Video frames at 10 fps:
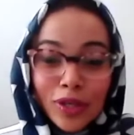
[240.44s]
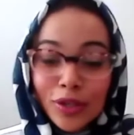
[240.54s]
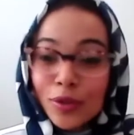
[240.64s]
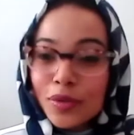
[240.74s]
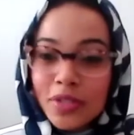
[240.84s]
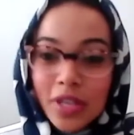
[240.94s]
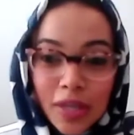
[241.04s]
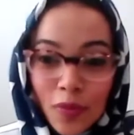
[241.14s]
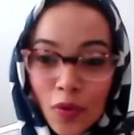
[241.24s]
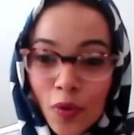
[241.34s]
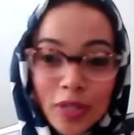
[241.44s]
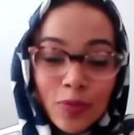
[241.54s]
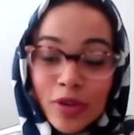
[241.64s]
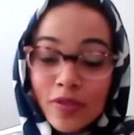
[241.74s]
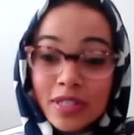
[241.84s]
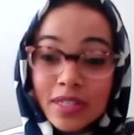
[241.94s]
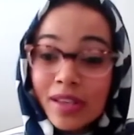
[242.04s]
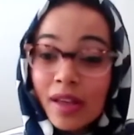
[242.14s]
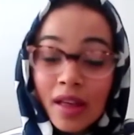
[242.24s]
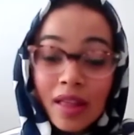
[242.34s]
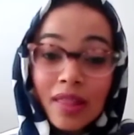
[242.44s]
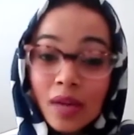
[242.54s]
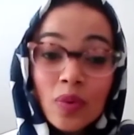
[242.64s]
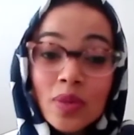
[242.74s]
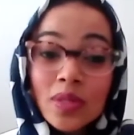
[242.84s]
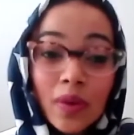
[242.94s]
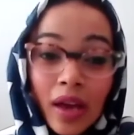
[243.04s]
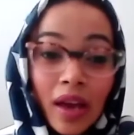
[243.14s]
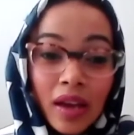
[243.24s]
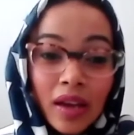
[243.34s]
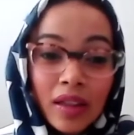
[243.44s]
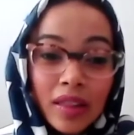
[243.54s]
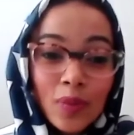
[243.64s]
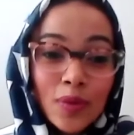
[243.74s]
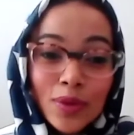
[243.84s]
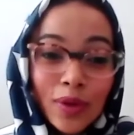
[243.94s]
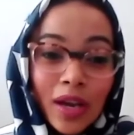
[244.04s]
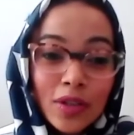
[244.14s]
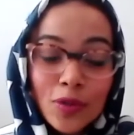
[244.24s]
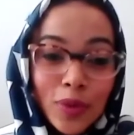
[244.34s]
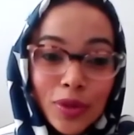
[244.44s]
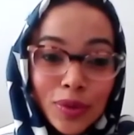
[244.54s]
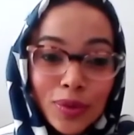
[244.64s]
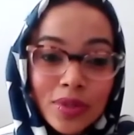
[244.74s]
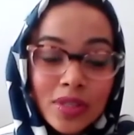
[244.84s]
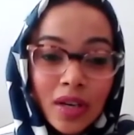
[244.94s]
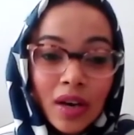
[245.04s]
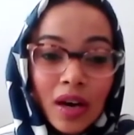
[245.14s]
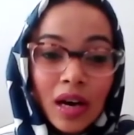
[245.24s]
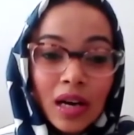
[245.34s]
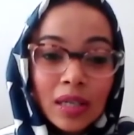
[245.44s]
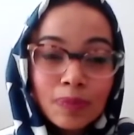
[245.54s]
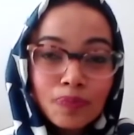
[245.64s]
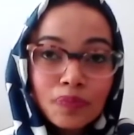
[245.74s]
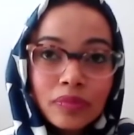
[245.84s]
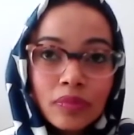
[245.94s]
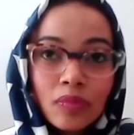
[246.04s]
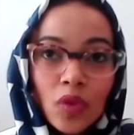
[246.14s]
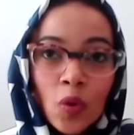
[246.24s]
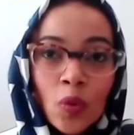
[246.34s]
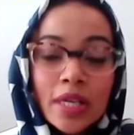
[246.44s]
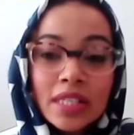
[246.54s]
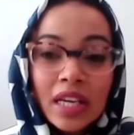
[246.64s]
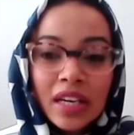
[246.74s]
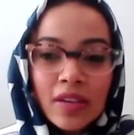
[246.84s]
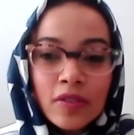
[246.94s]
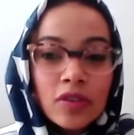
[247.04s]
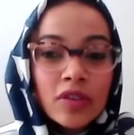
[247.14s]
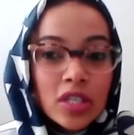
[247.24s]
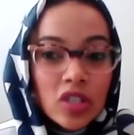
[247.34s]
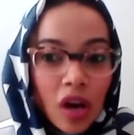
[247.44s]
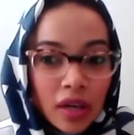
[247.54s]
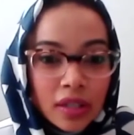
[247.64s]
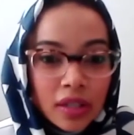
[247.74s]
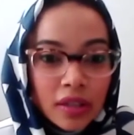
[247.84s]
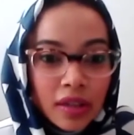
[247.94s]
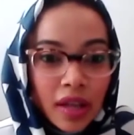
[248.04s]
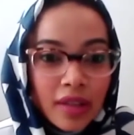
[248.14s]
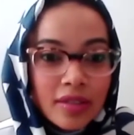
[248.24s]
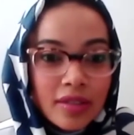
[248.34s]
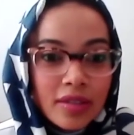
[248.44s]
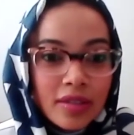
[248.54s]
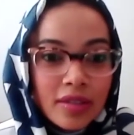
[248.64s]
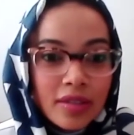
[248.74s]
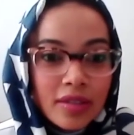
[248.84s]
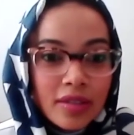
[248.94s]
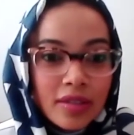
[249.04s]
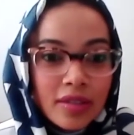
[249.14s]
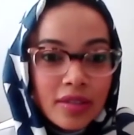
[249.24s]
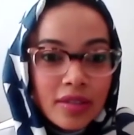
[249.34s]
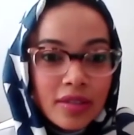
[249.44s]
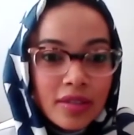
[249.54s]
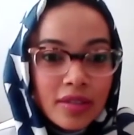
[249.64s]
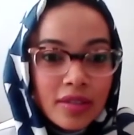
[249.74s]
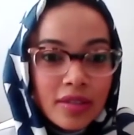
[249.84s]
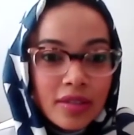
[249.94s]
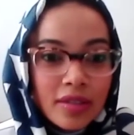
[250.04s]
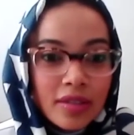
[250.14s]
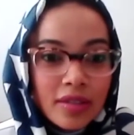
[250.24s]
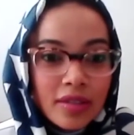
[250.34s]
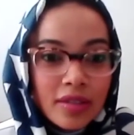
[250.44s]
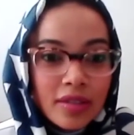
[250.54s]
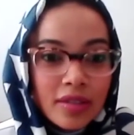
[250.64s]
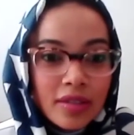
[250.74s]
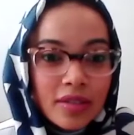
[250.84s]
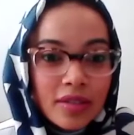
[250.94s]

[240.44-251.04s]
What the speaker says: used anymore, whereas previously that was okay. That was okay to be used. Words like even retarded, that's another one that we do not refrain from using.